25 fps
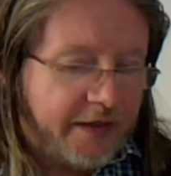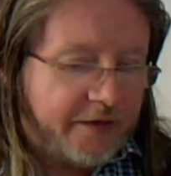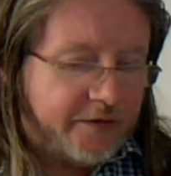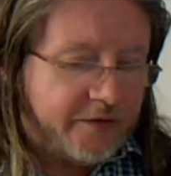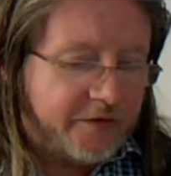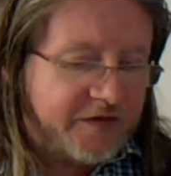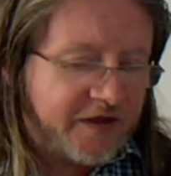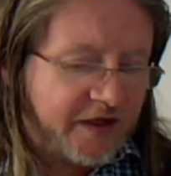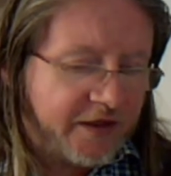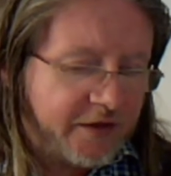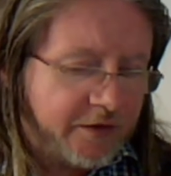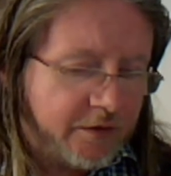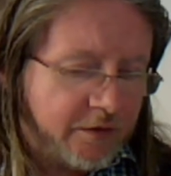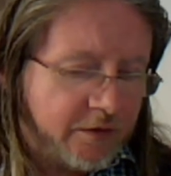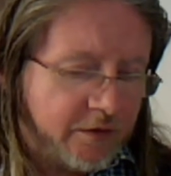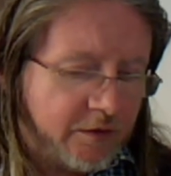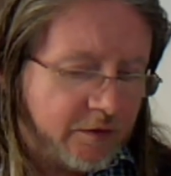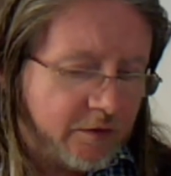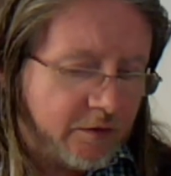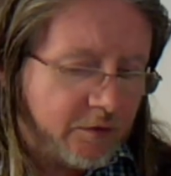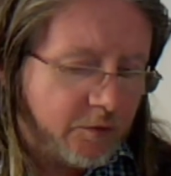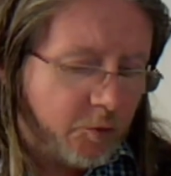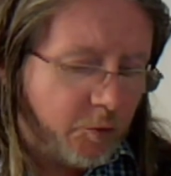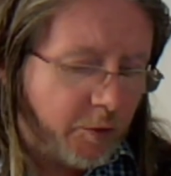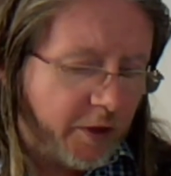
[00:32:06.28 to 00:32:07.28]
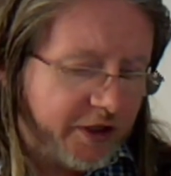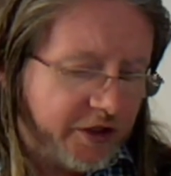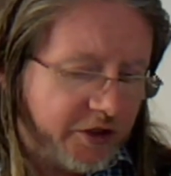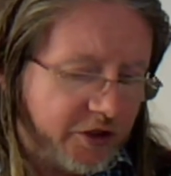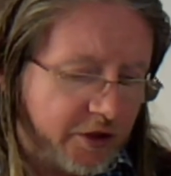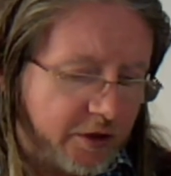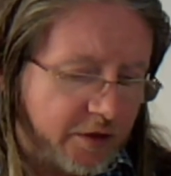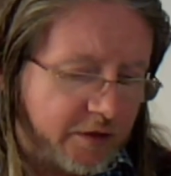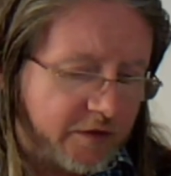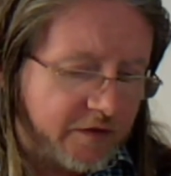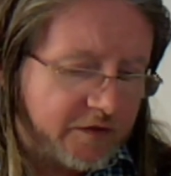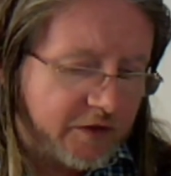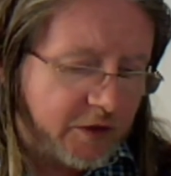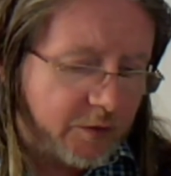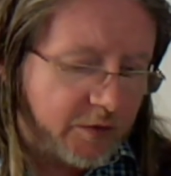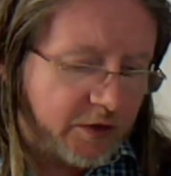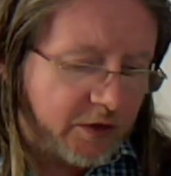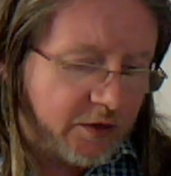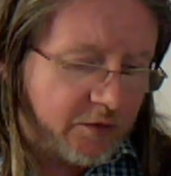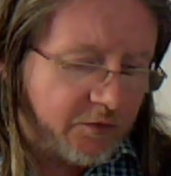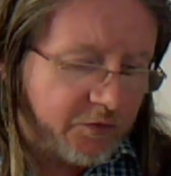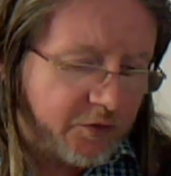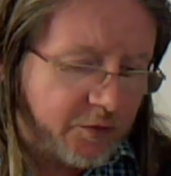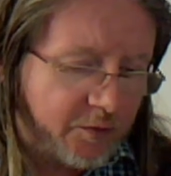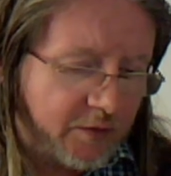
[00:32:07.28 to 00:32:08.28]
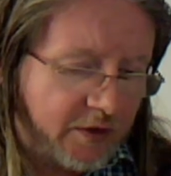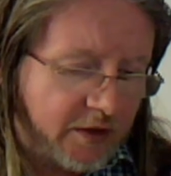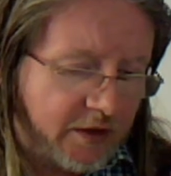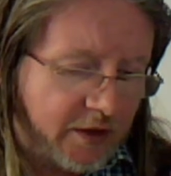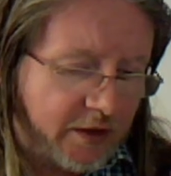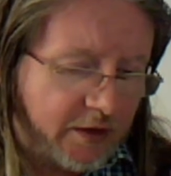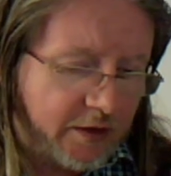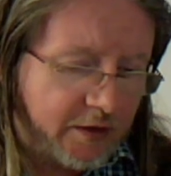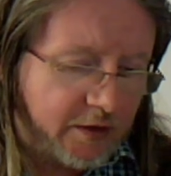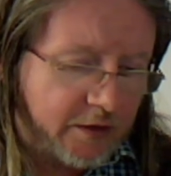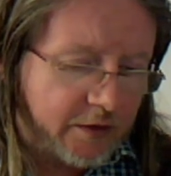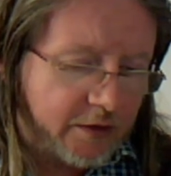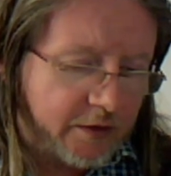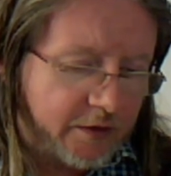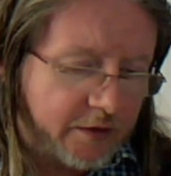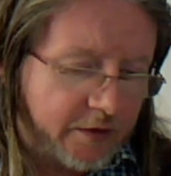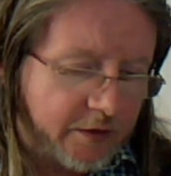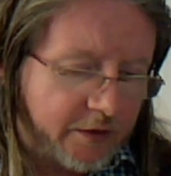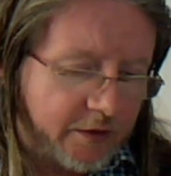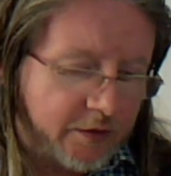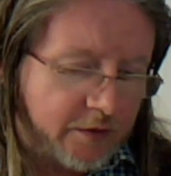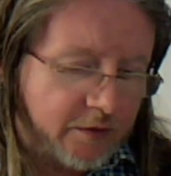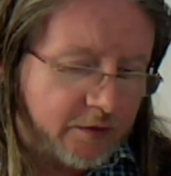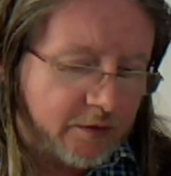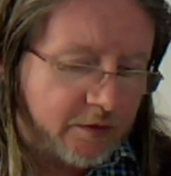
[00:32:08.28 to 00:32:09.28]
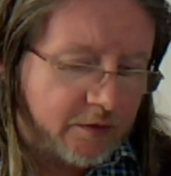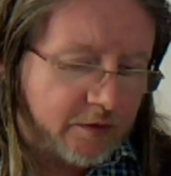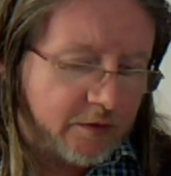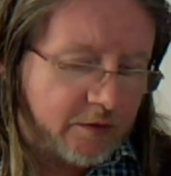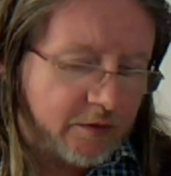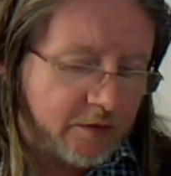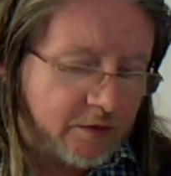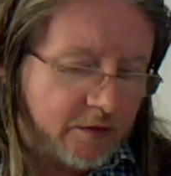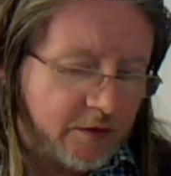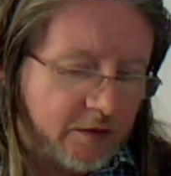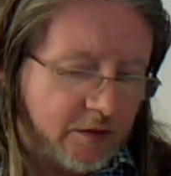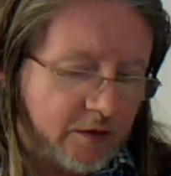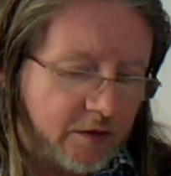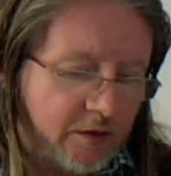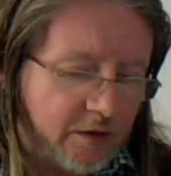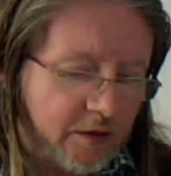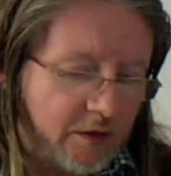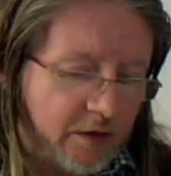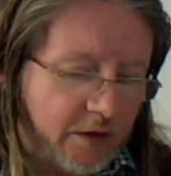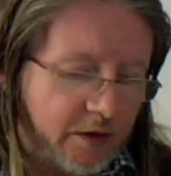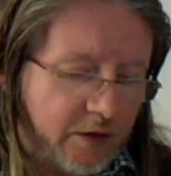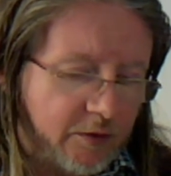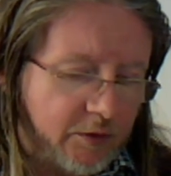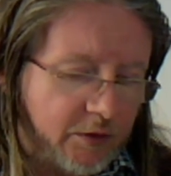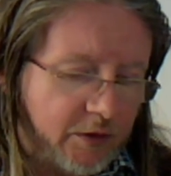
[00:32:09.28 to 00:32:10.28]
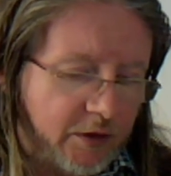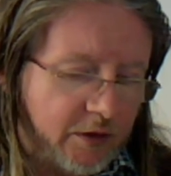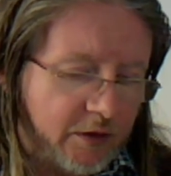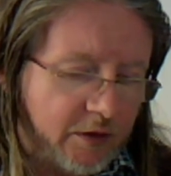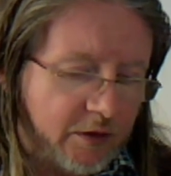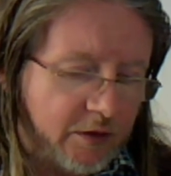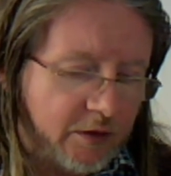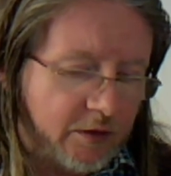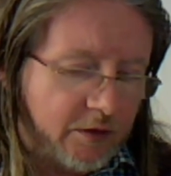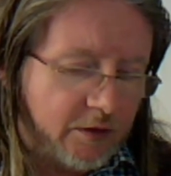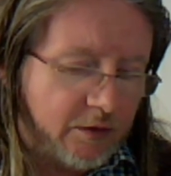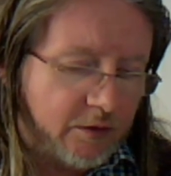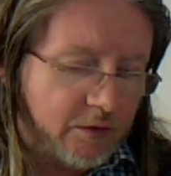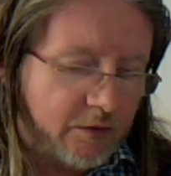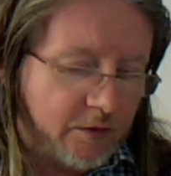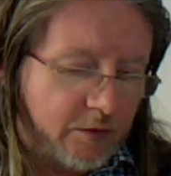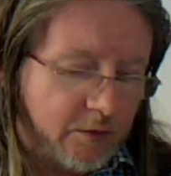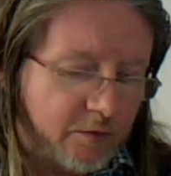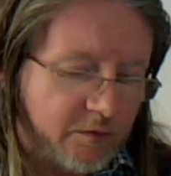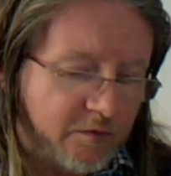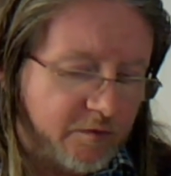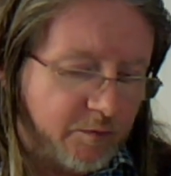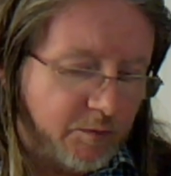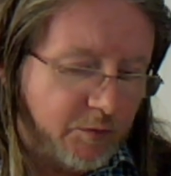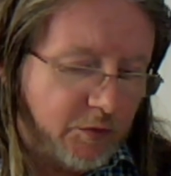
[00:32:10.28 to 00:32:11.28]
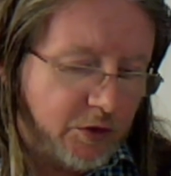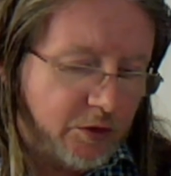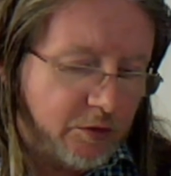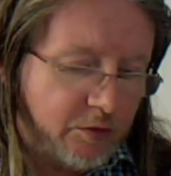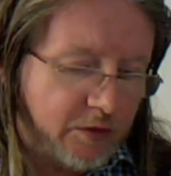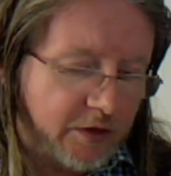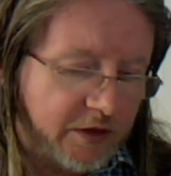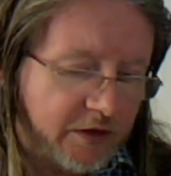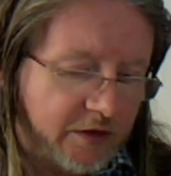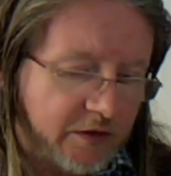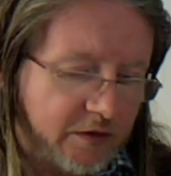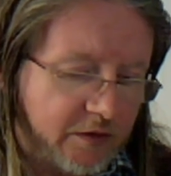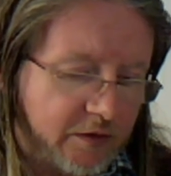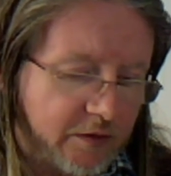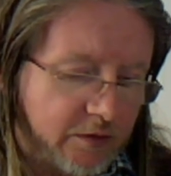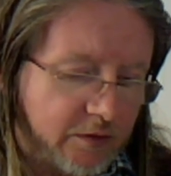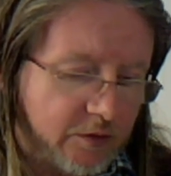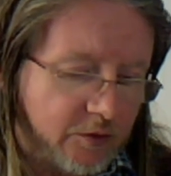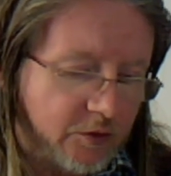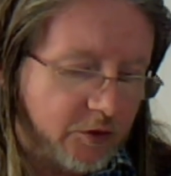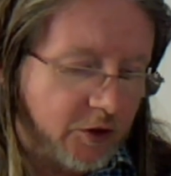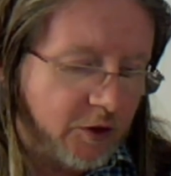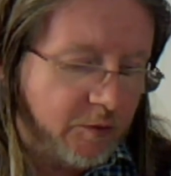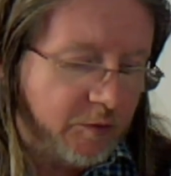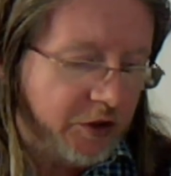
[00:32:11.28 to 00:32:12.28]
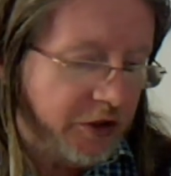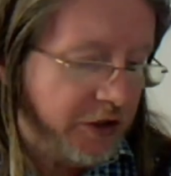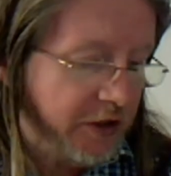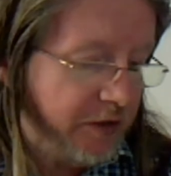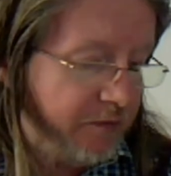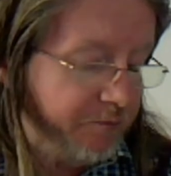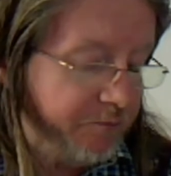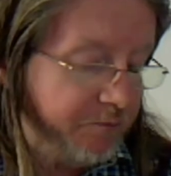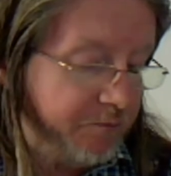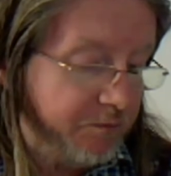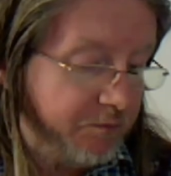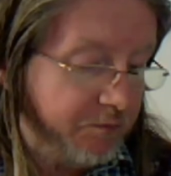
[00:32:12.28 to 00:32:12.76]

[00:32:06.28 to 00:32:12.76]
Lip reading: The second question is coming from Clara in the area of Munich, Germany.